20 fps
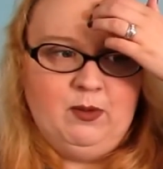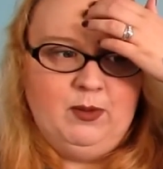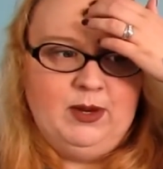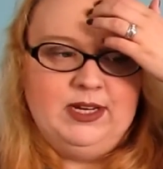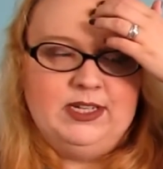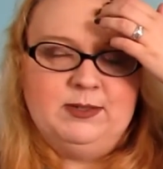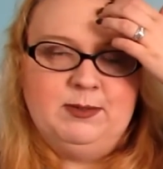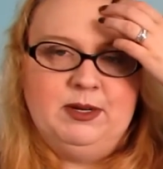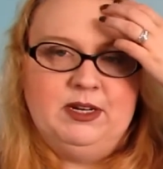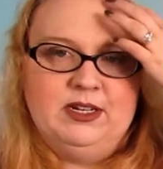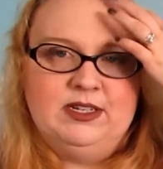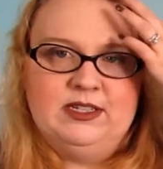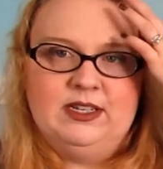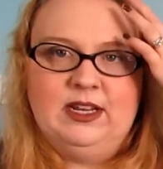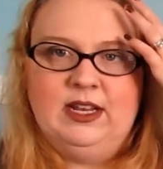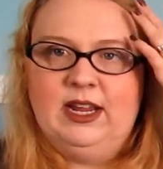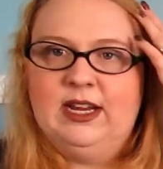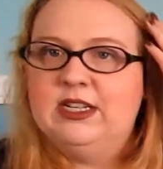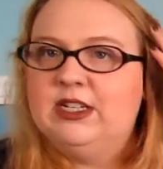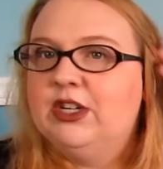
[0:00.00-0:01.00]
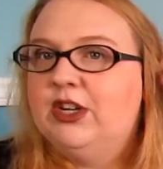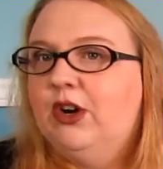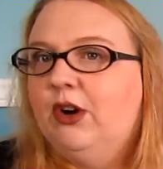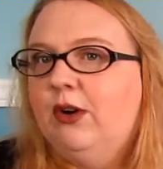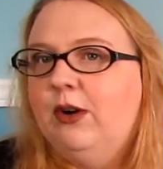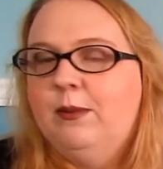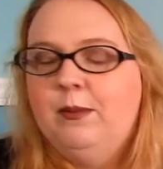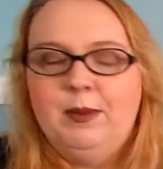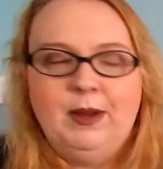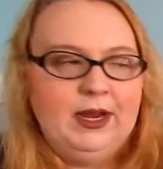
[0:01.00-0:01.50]
weeks because they like to go
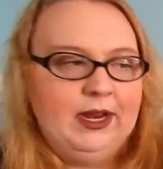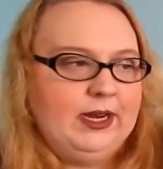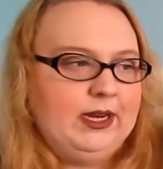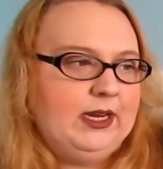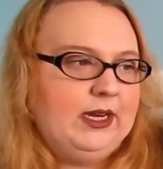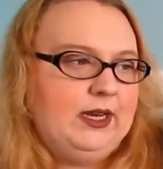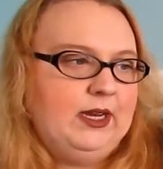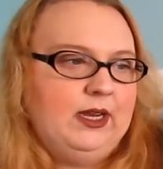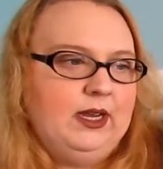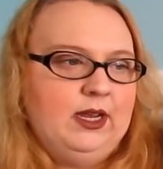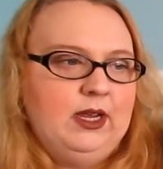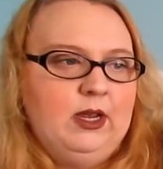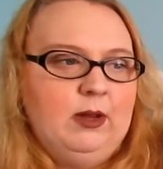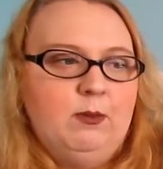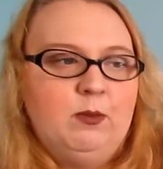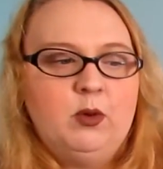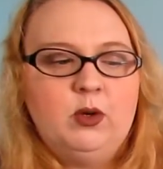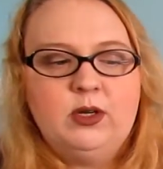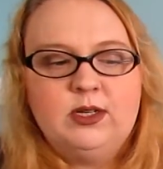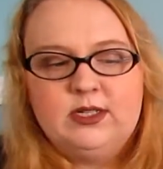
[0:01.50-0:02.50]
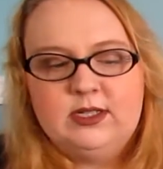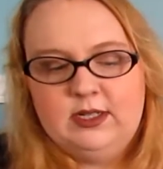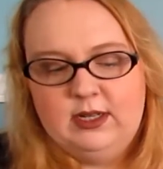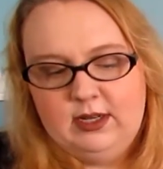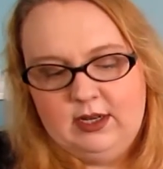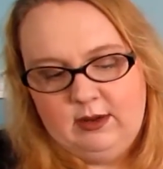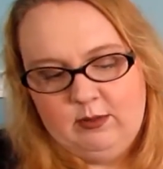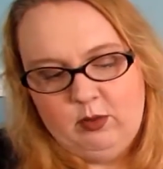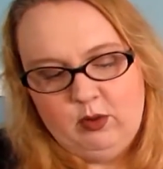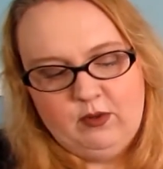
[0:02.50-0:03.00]
and pick books
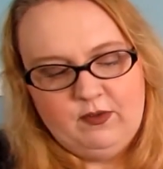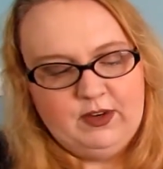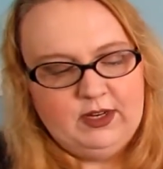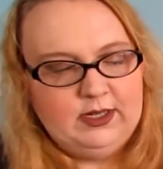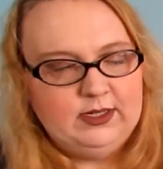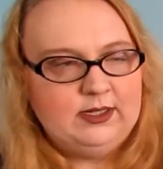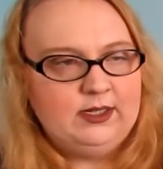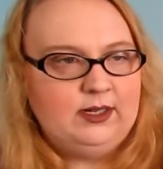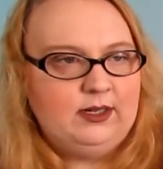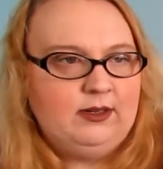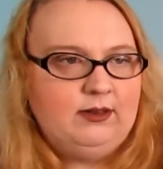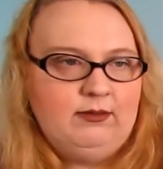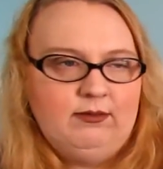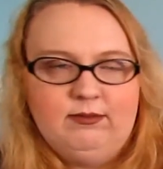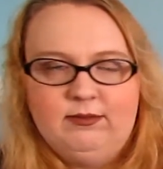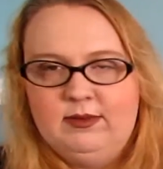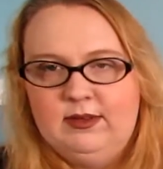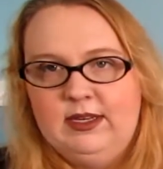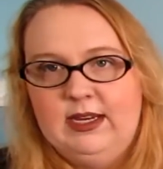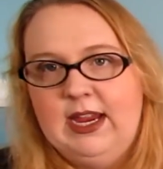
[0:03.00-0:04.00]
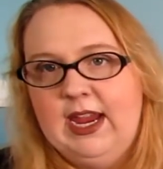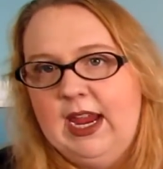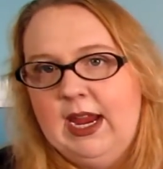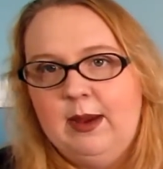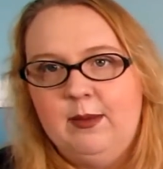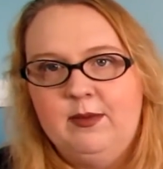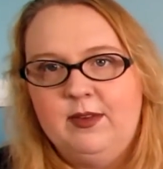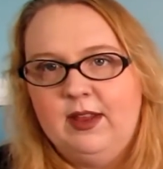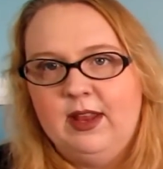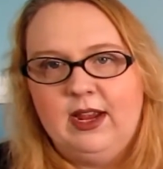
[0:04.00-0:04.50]
and movies and
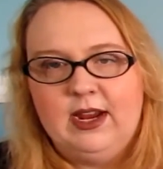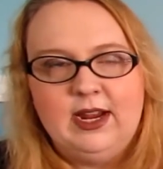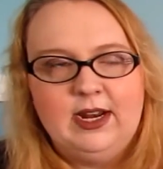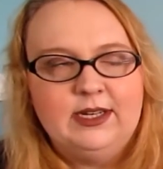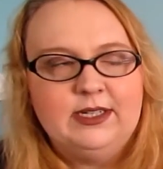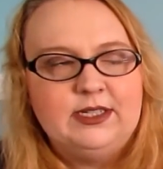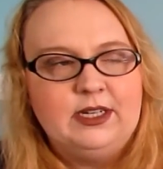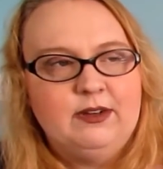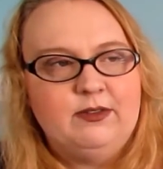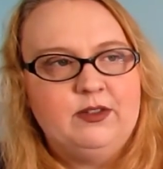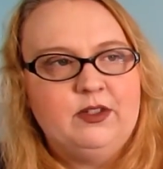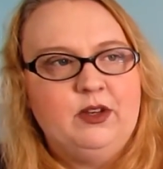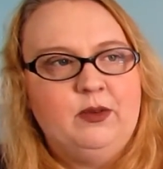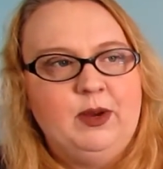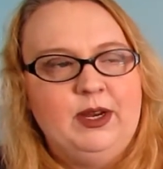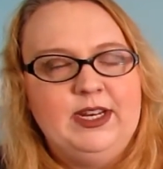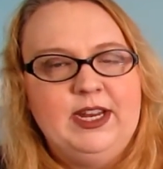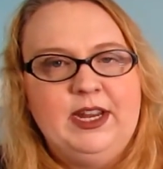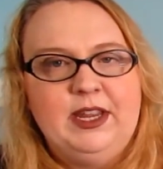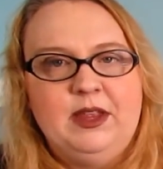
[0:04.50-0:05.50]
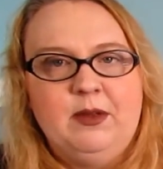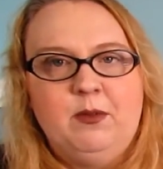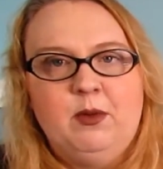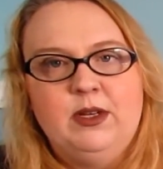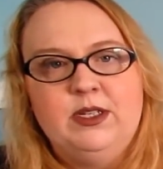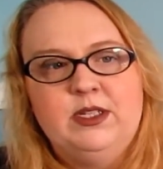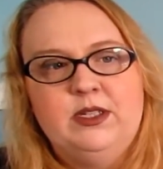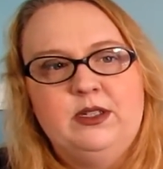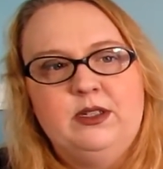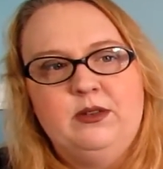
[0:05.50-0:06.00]
games and that kind of stuff, so I take them
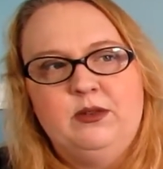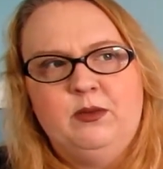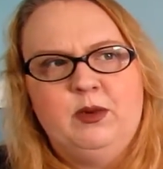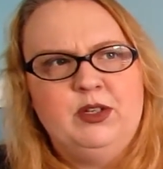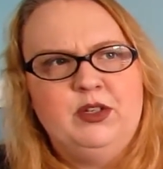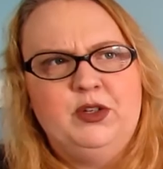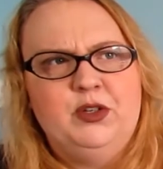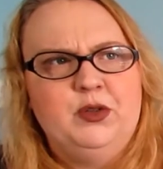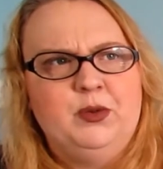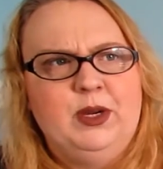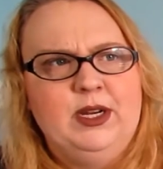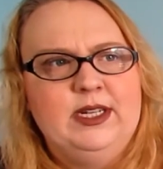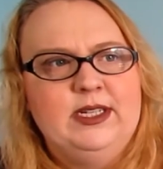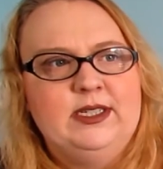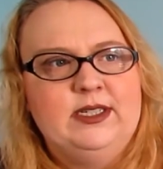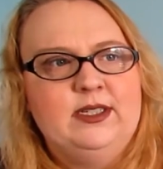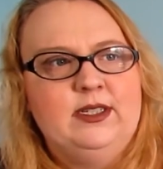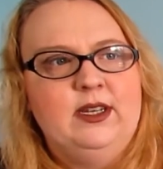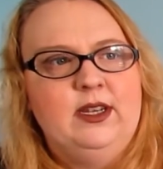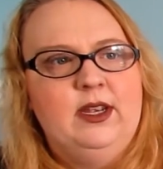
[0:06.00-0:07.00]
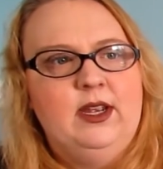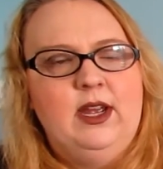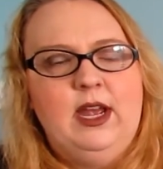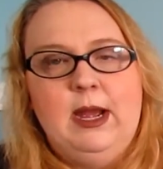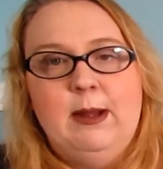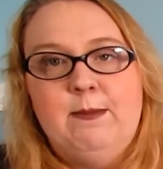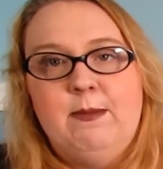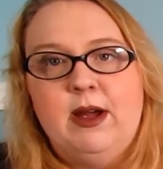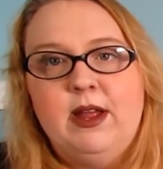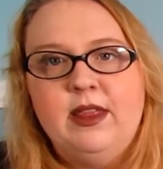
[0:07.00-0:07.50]
once or twice
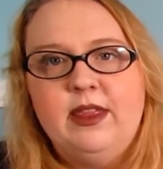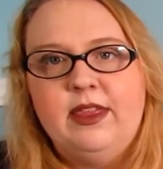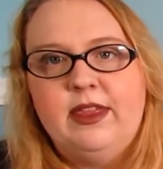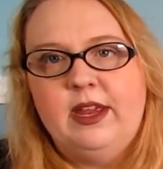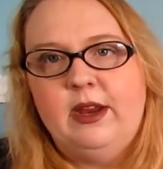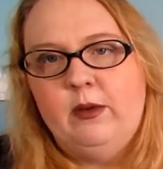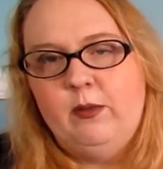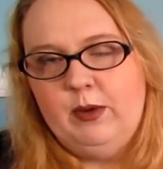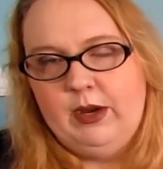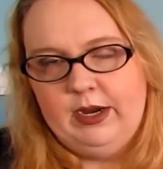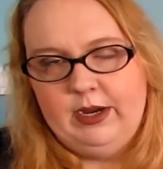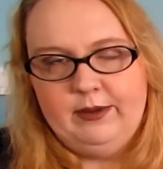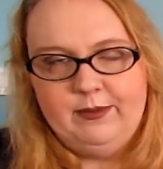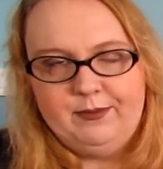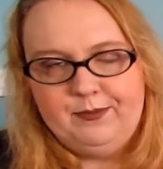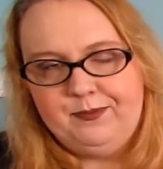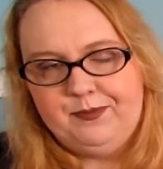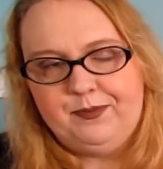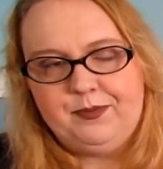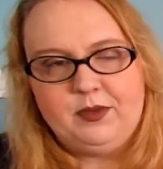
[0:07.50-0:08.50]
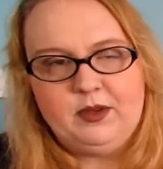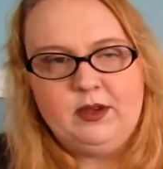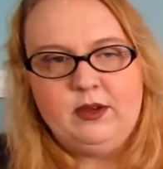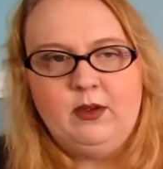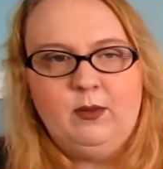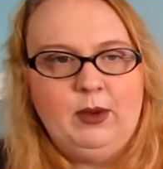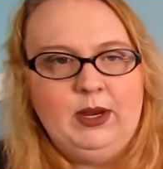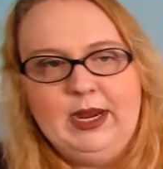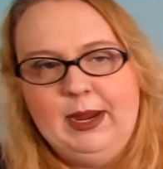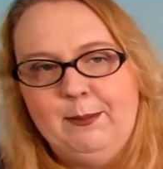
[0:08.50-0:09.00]
a month, and
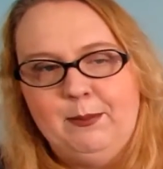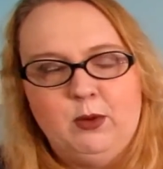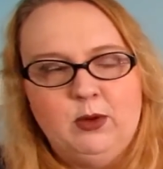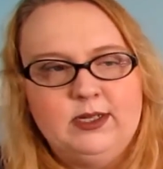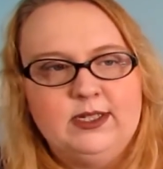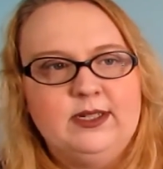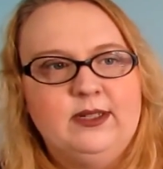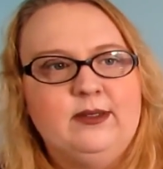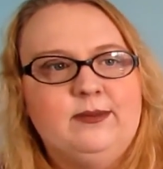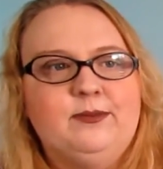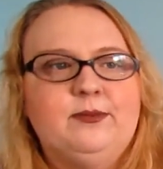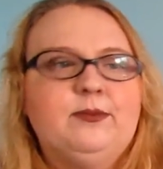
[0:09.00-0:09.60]
we get books.